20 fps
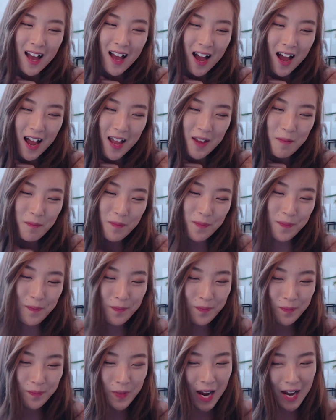I'm
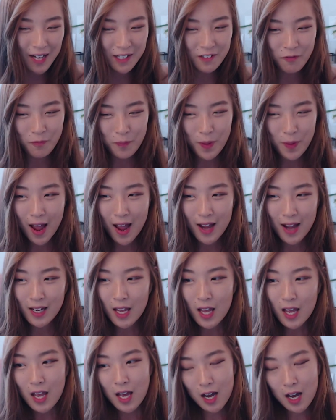kind of back.
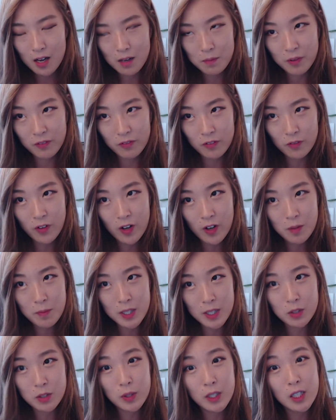If you follow my
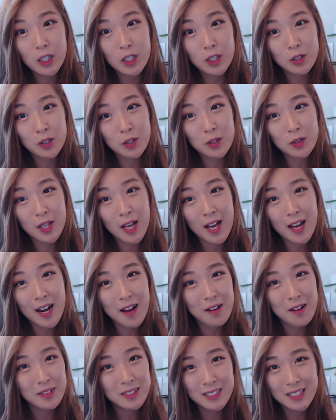Twitter, you know that
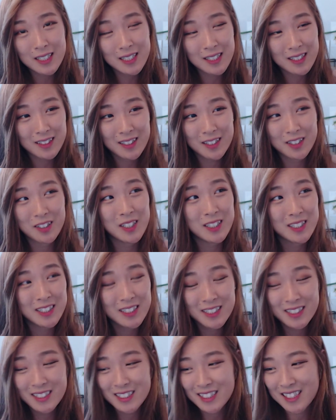I was getting like crazy
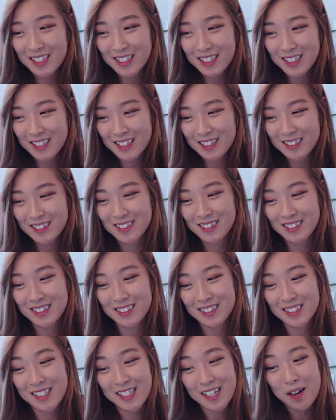anxiety, and I was
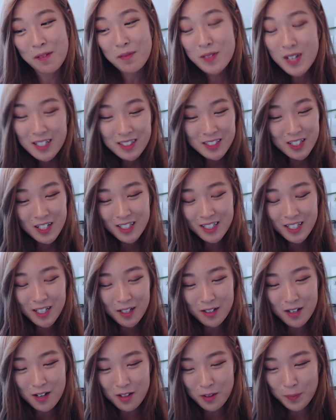just like, I'm not trying to get
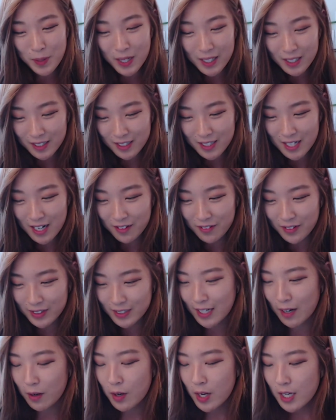another panic attack right
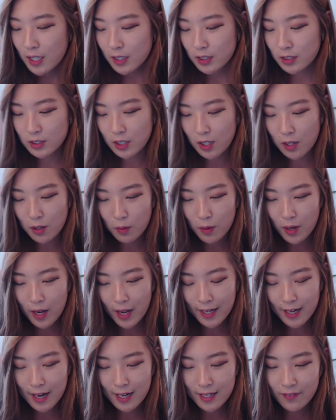now. So
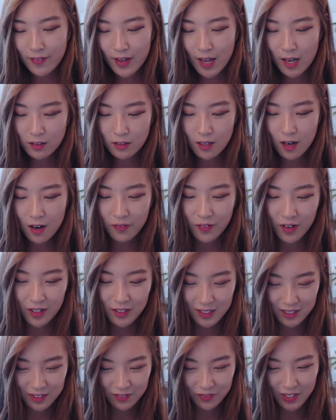I kind of held off on
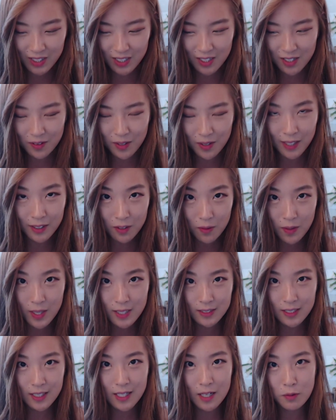this video. I know I
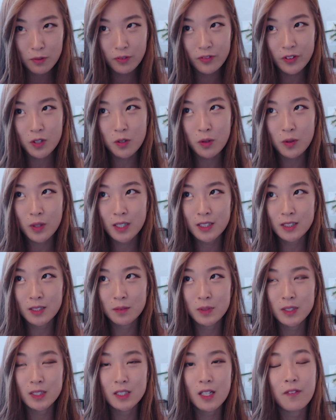said I would record some
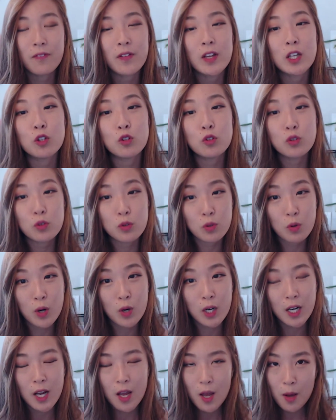stuff in New
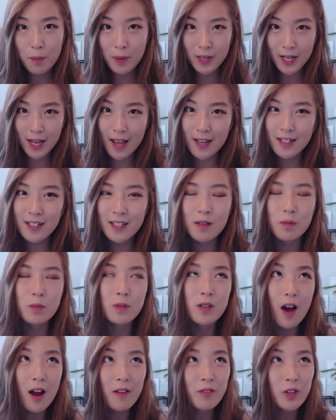York, but I ended up
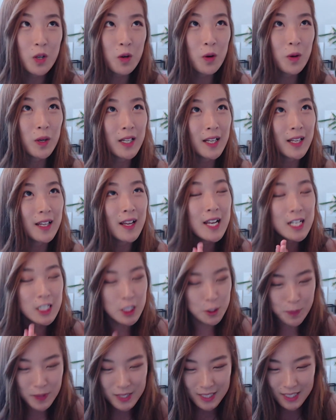not recording
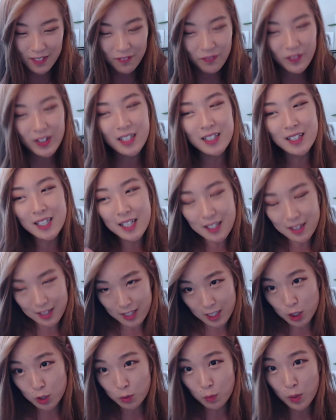specifically
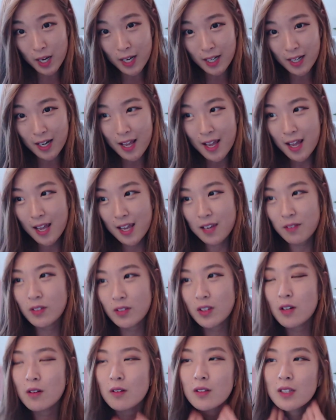this one, even
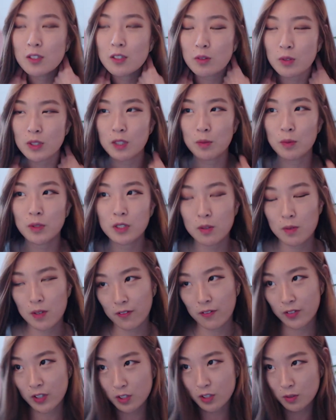though this was supposed to be the
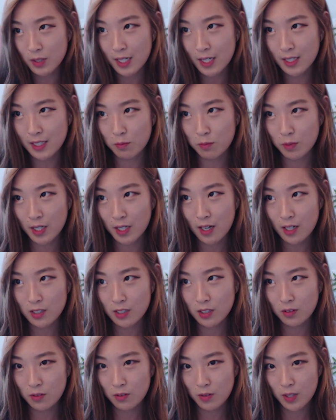first one I did when I got
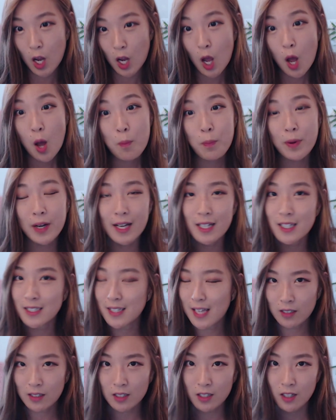to New York, but I just
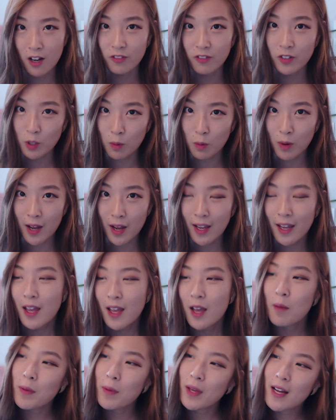held it off. You know why?
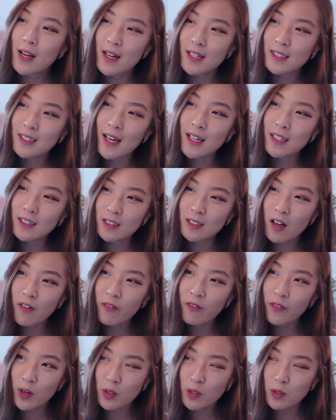Because I saw
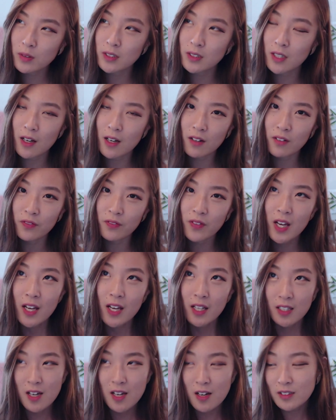photos of
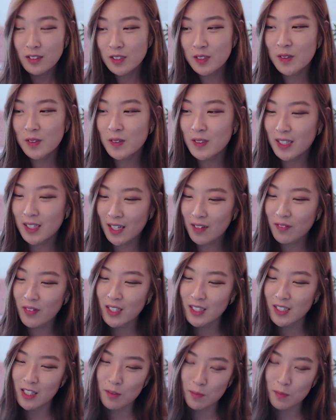Kyungsoo
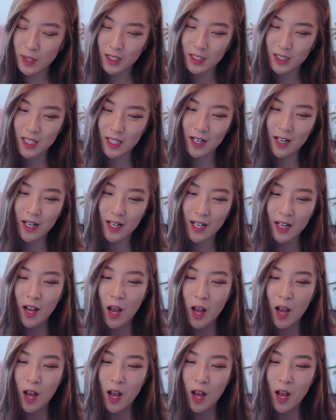leaving to the military.